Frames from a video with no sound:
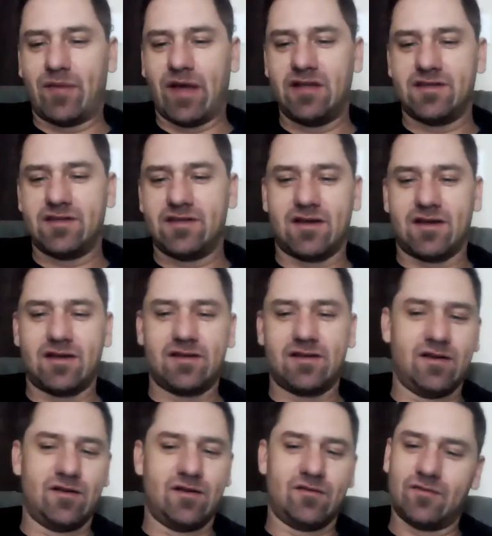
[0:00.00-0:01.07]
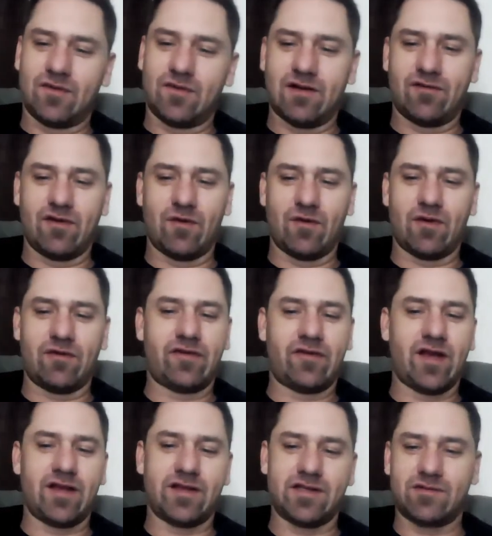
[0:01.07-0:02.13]
pages on wherever you want to
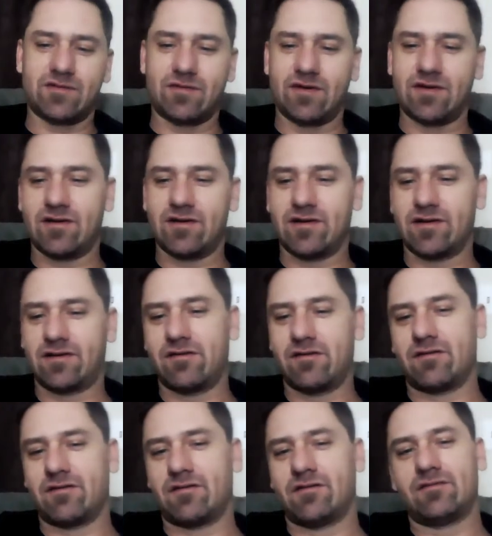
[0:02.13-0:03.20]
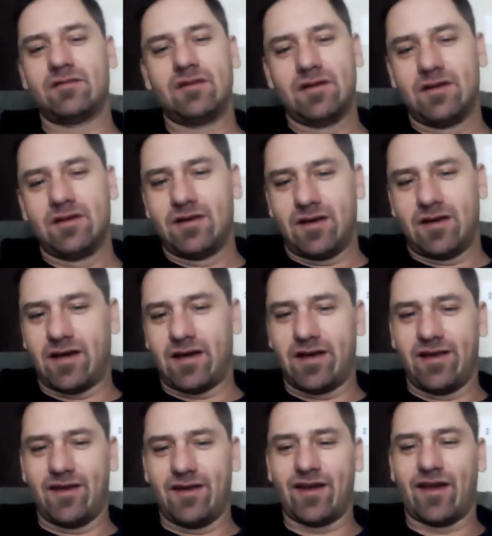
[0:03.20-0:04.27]
find us, Twitter, Google.
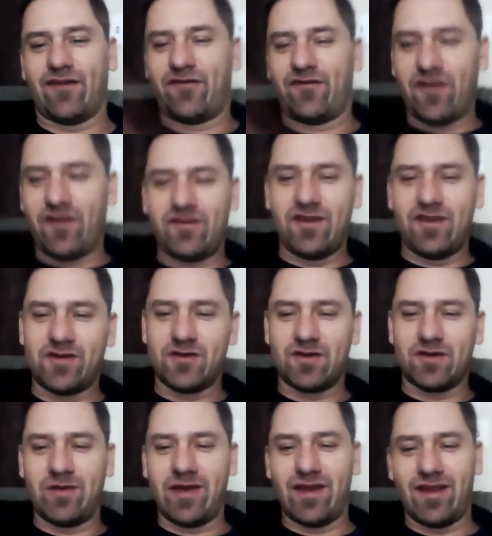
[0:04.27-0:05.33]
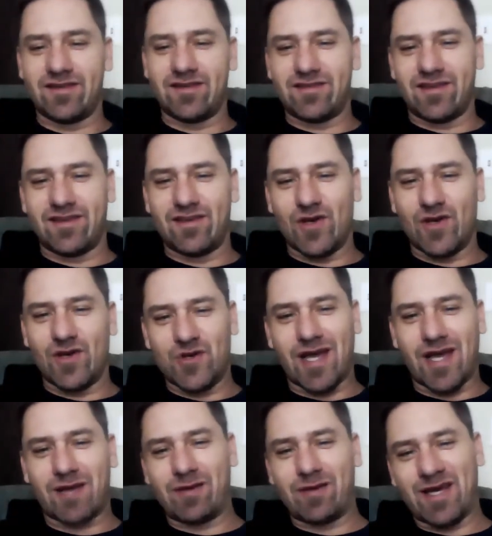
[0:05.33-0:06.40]
I got 50 social medias that you can
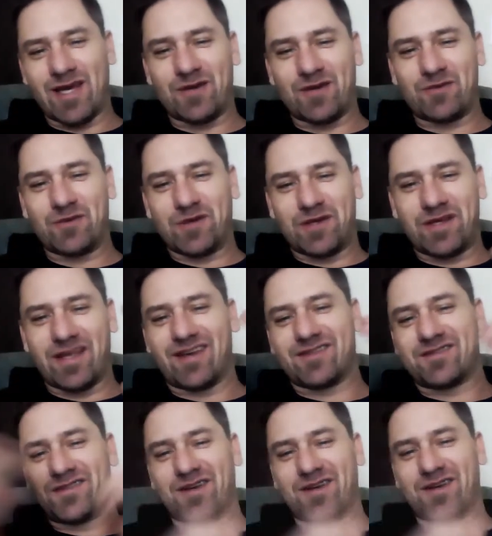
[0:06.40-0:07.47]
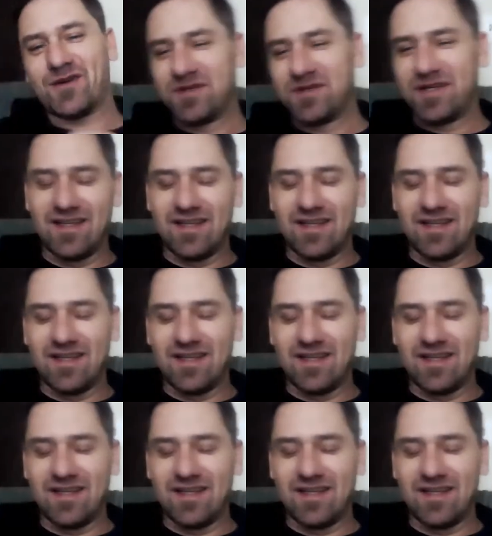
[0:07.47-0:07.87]
track me down with now. So